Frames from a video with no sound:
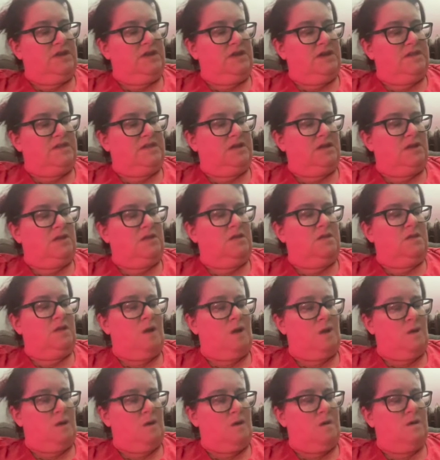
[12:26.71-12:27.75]
that's a
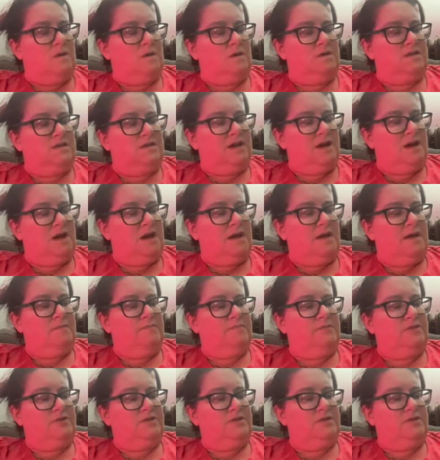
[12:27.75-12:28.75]
long time